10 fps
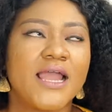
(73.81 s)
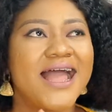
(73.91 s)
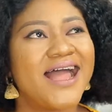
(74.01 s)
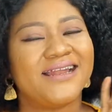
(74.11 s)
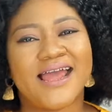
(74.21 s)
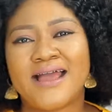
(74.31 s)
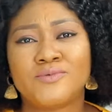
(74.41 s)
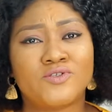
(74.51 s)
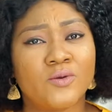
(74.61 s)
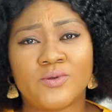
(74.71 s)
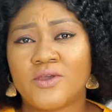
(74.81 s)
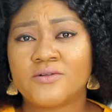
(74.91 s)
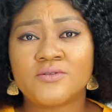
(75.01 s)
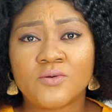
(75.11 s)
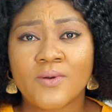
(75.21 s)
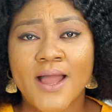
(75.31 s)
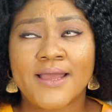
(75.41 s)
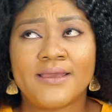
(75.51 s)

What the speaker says: and I'm sure we all know why.